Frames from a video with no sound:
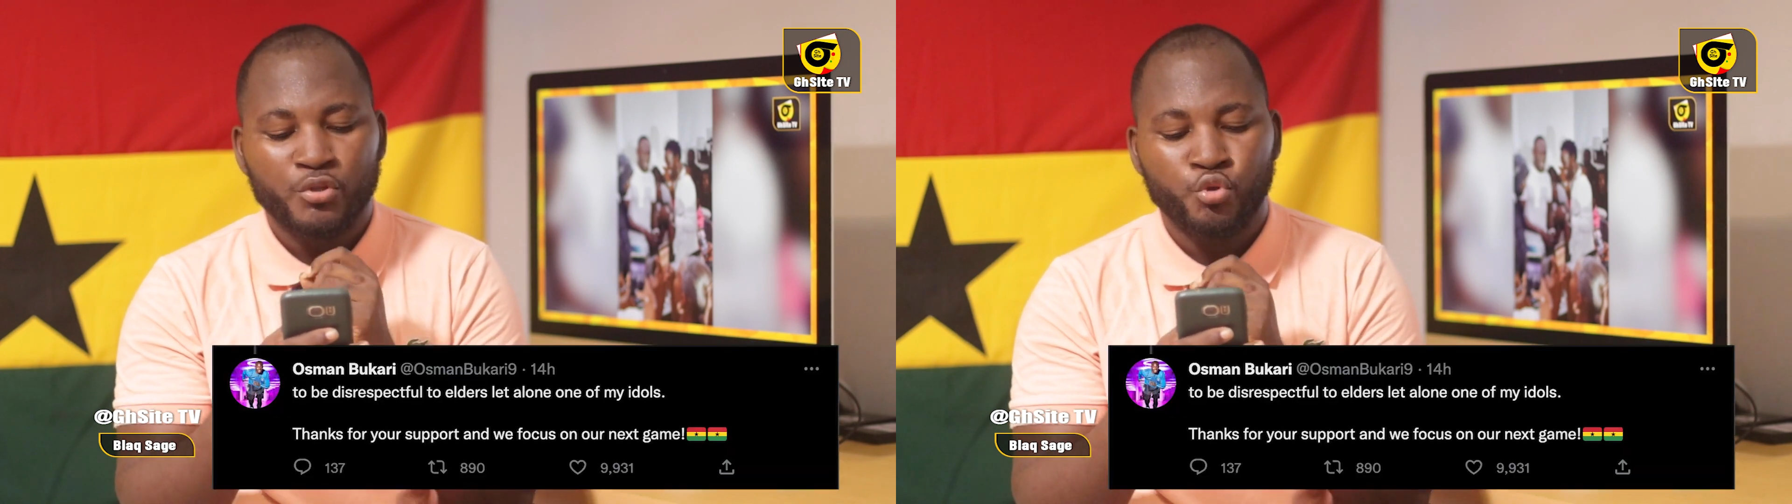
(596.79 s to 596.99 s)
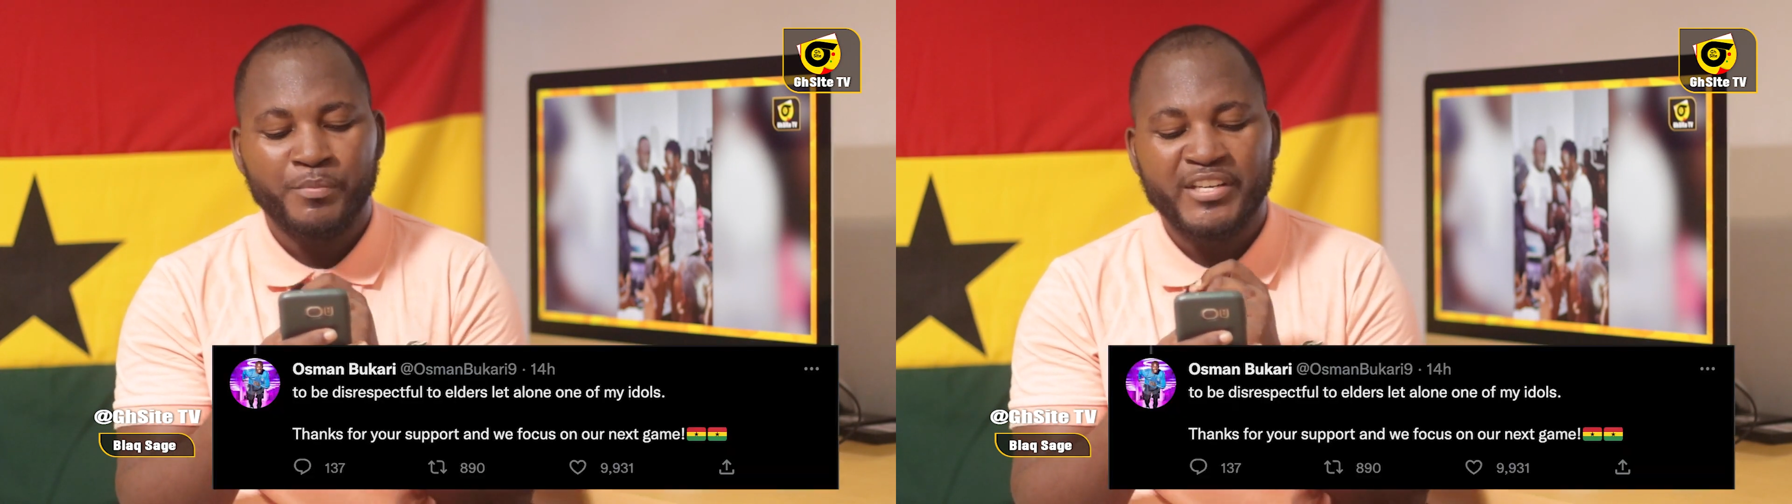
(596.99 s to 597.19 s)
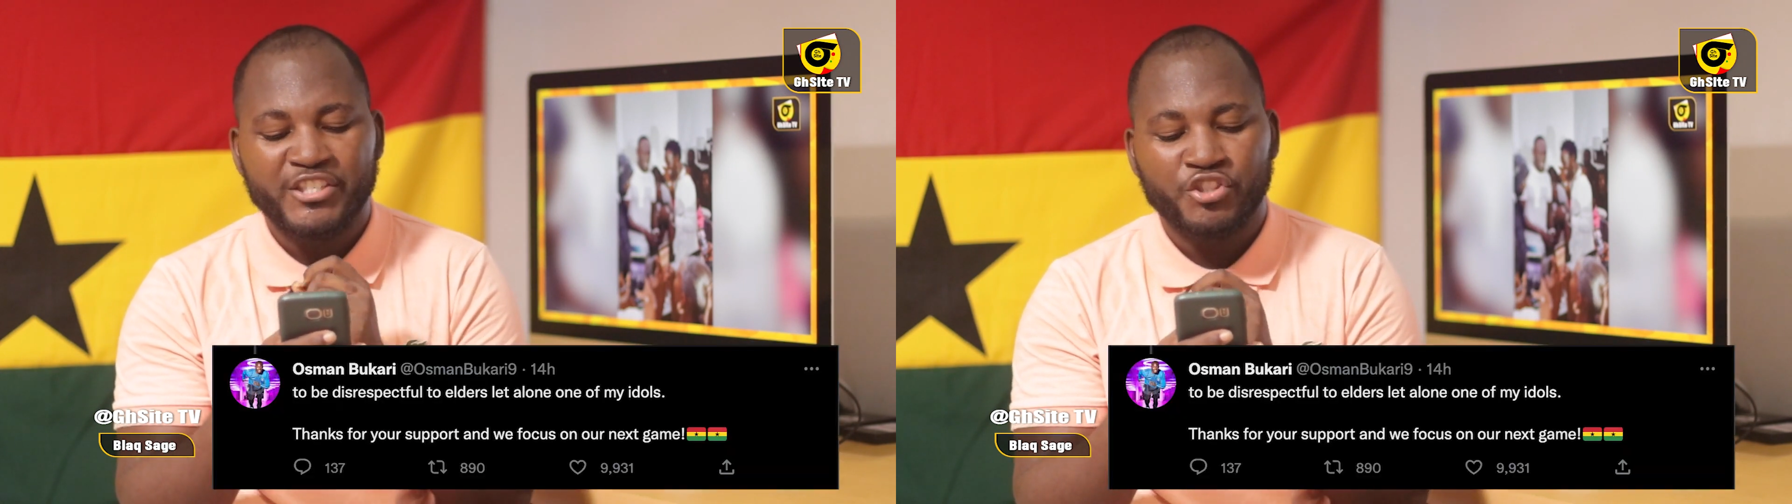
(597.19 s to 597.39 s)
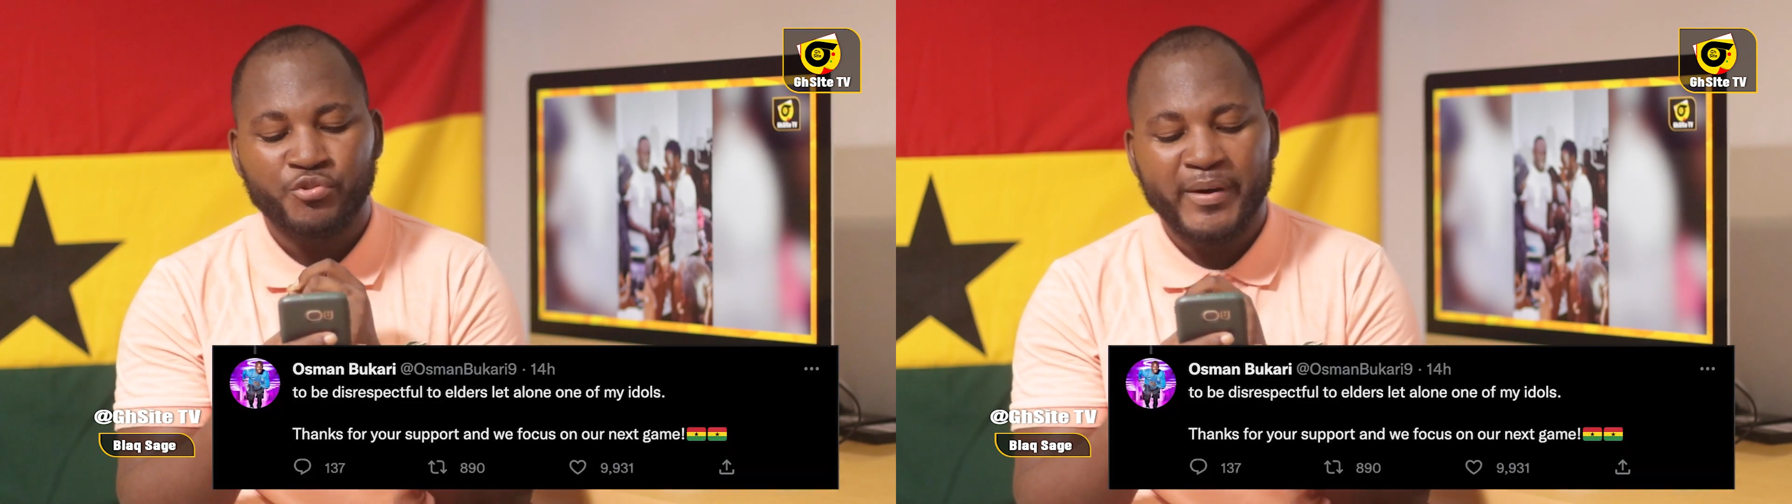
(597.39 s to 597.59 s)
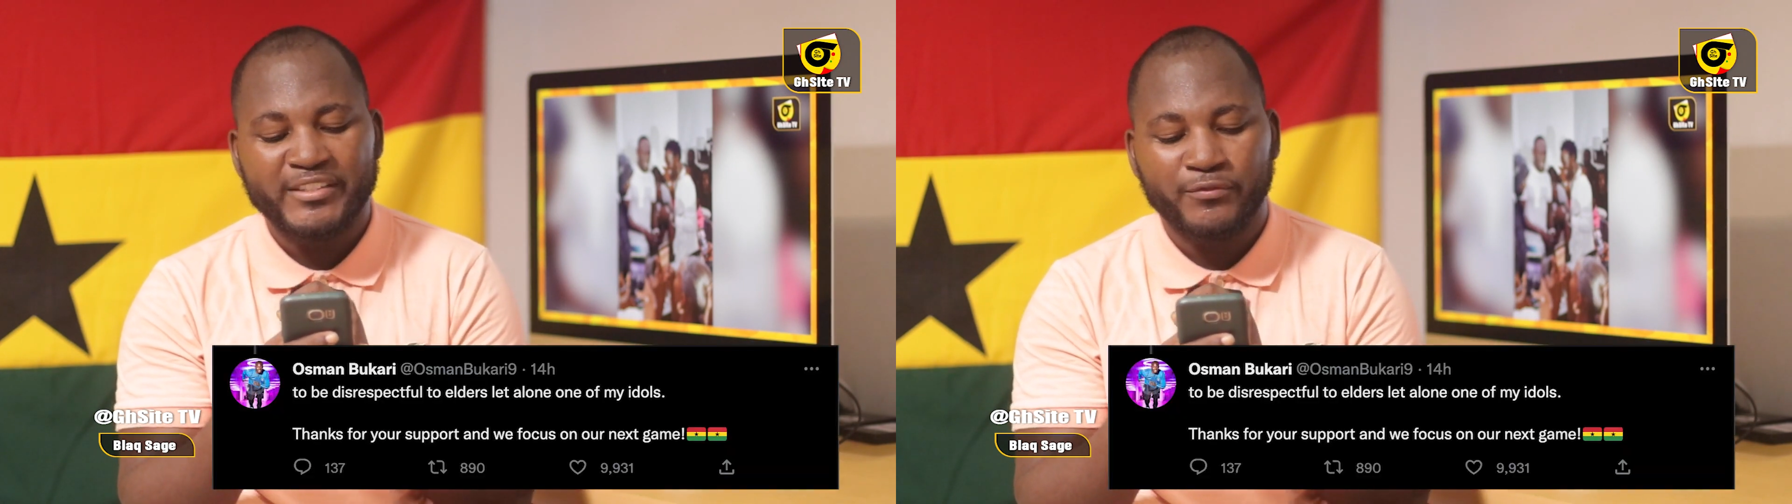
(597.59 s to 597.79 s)
to be
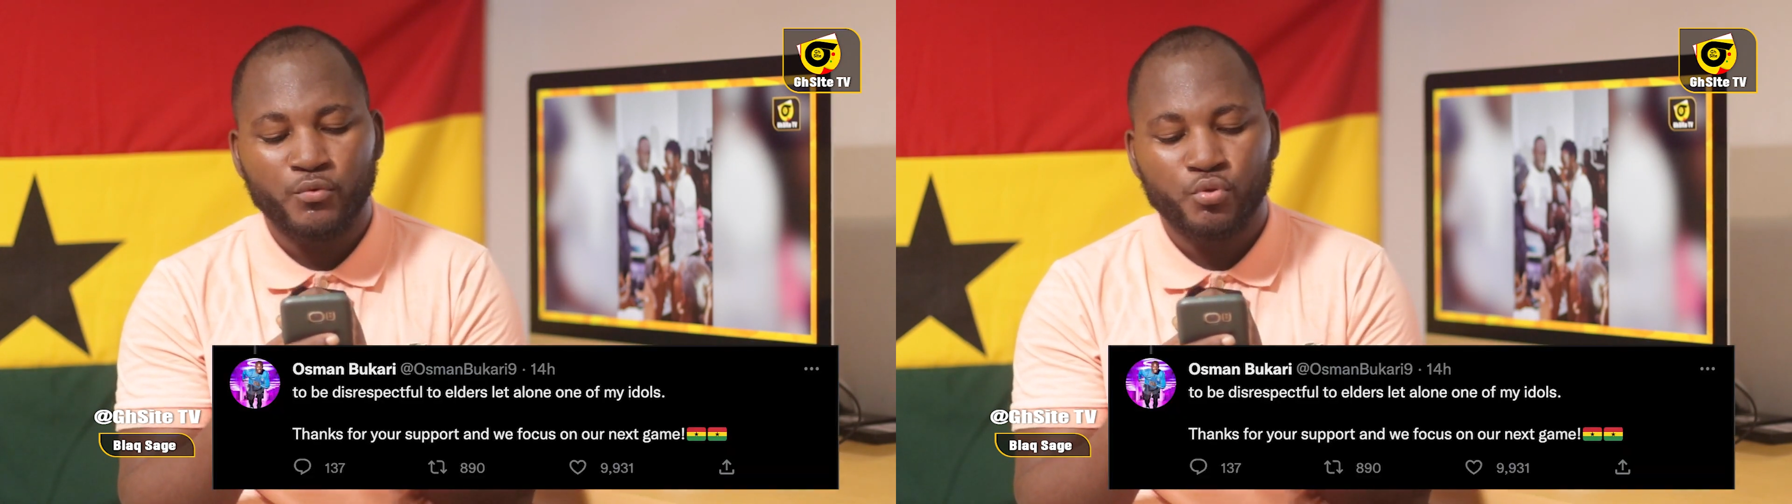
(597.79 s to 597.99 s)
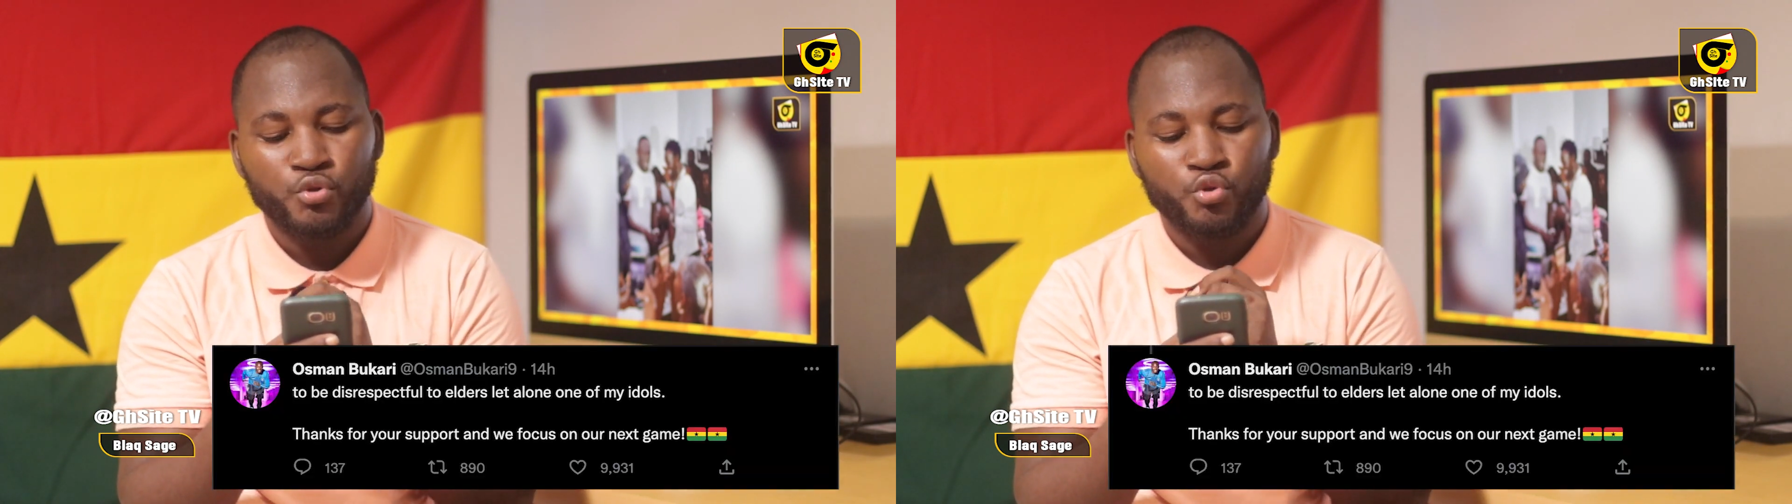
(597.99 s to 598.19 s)
disrespectful